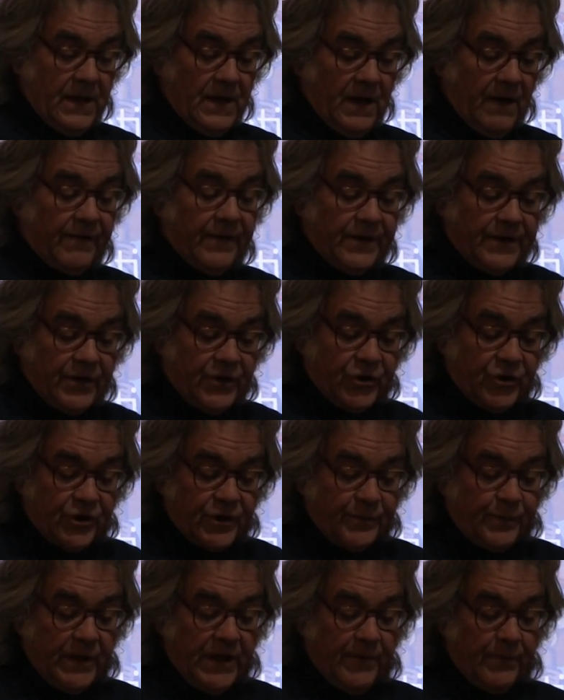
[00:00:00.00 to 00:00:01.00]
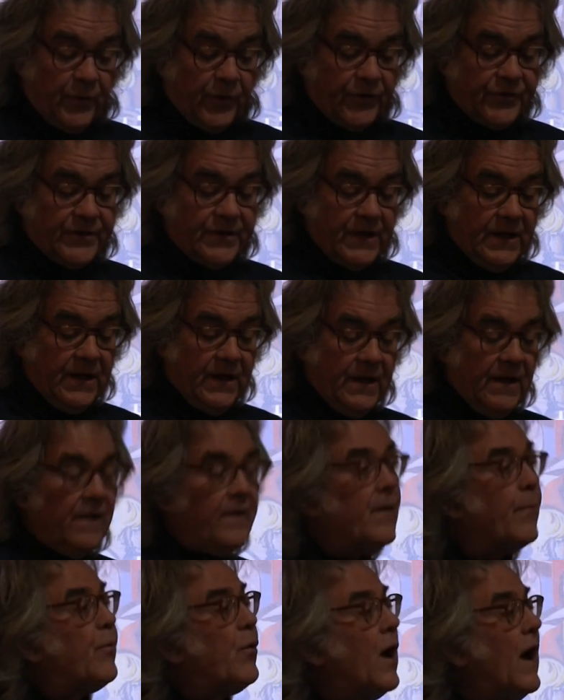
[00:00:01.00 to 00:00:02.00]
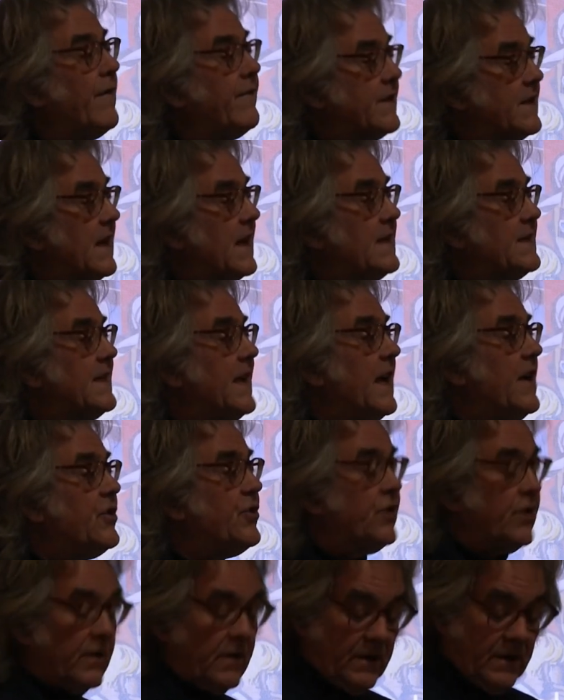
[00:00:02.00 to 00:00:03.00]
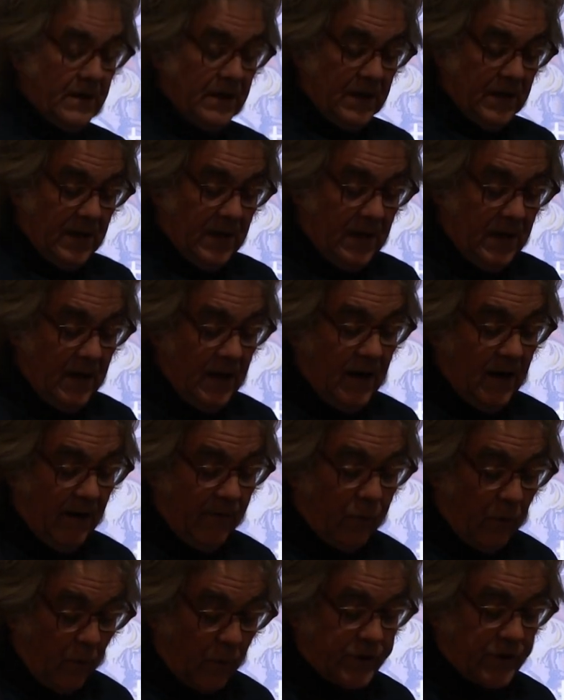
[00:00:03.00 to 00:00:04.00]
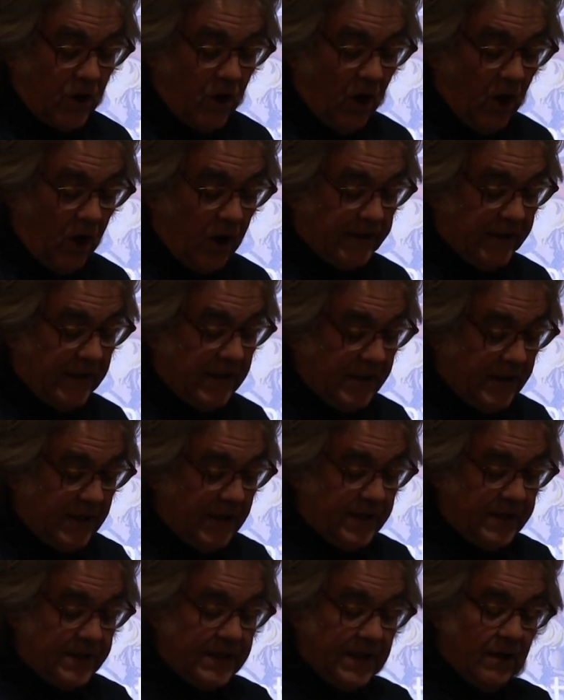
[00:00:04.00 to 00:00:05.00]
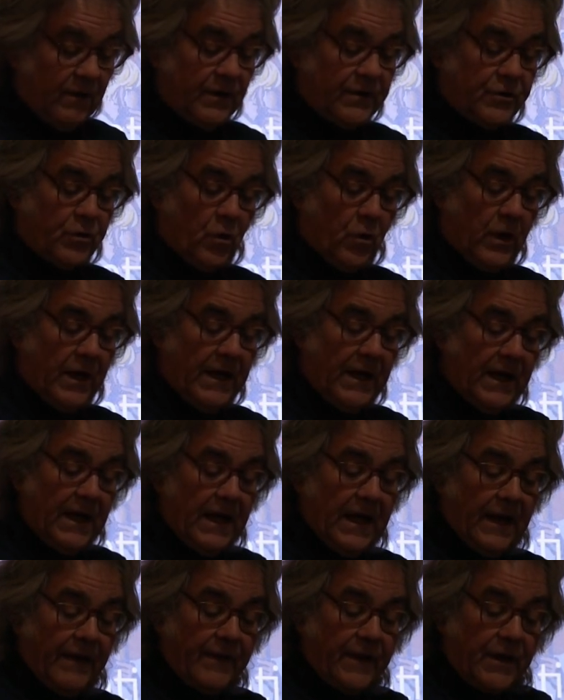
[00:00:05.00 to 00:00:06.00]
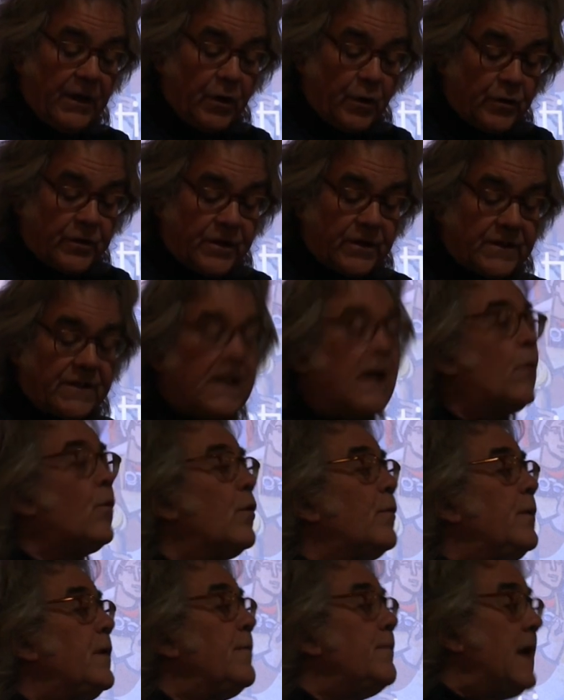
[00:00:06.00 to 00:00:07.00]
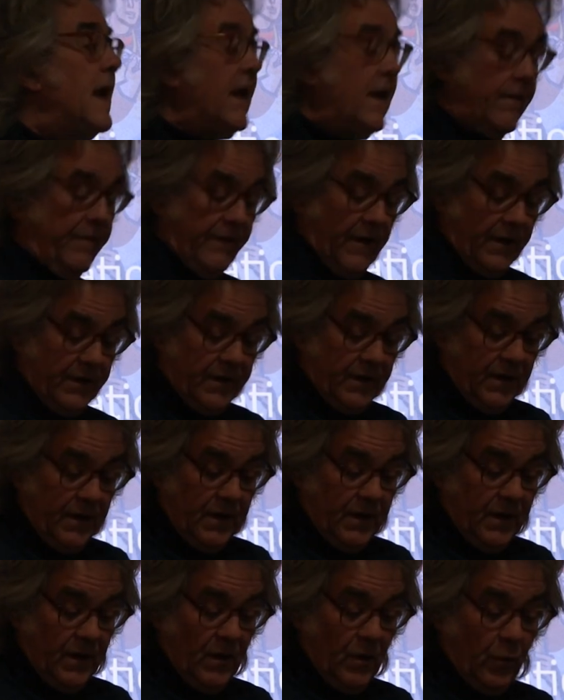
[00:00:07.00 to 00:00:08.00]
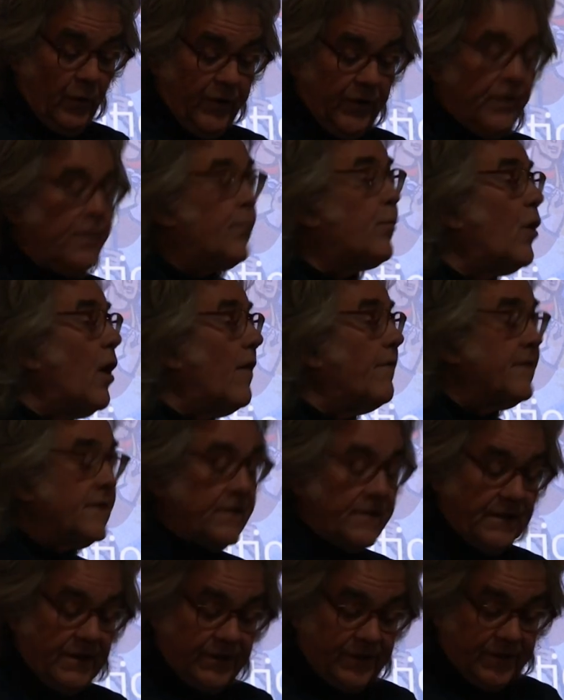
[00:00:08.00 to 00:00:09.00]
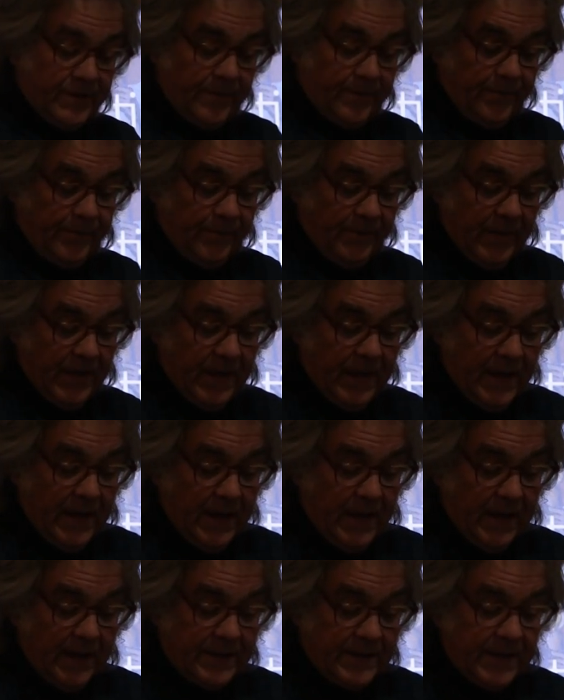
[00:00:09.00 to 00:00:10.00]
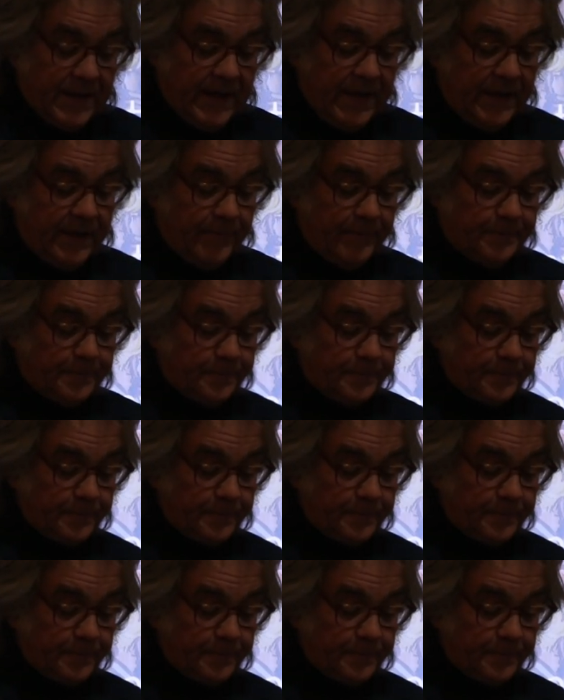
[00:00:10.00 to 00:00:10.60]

of Indigenous peoples, the privatization of what was called Indian territory, and the uses that would be made of it within the profit system. Indeed,